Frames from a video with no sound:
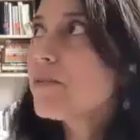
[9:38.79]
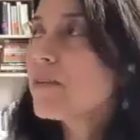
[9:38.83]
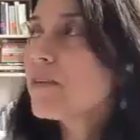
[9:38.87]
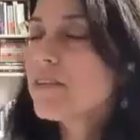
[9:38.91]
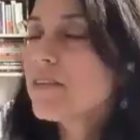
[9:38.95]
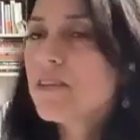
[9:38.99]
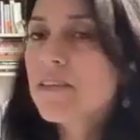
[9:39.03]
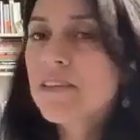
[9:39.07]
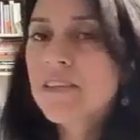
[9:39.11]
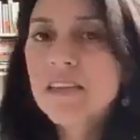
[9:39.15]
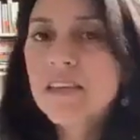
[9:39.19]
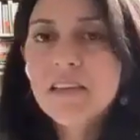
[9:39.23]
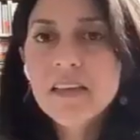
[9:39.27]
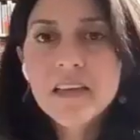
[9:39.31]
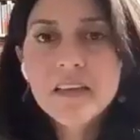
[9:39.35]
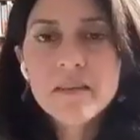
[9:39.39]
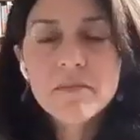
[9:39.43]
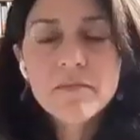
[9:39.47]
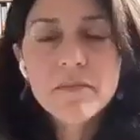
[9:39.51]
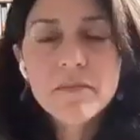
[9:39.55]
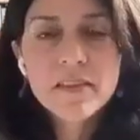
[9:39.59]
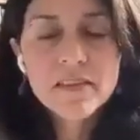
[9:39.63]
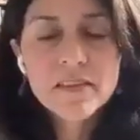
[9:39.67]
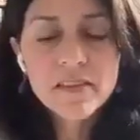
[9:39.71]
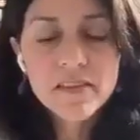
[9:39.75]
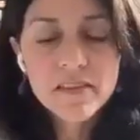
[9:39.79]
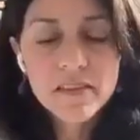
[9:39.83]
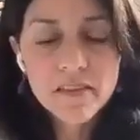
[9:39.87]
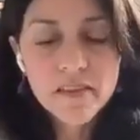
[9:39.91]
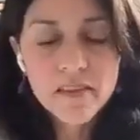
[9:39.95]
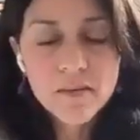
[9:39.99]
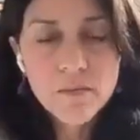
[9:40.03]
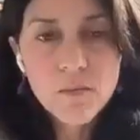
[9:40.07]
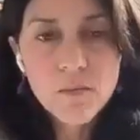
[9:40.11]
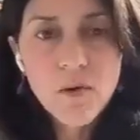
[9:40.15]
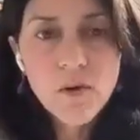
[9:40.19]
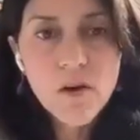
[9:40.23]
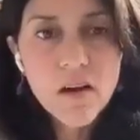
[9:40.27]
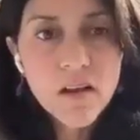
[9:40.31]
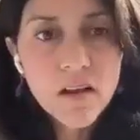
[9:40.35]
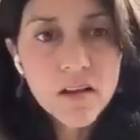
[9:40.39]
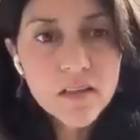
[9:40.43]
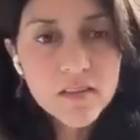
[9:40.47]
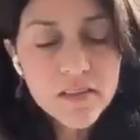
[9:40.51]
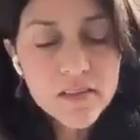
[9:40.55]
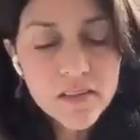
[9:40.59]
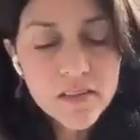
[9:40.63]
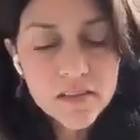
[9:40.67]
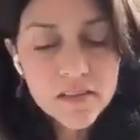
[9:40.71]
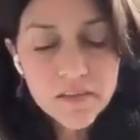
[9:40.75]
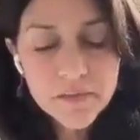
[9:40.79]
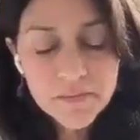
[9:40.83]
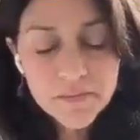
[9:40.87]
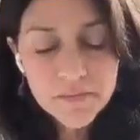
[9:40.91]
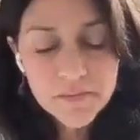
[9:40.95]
where the ceiling meets the walls,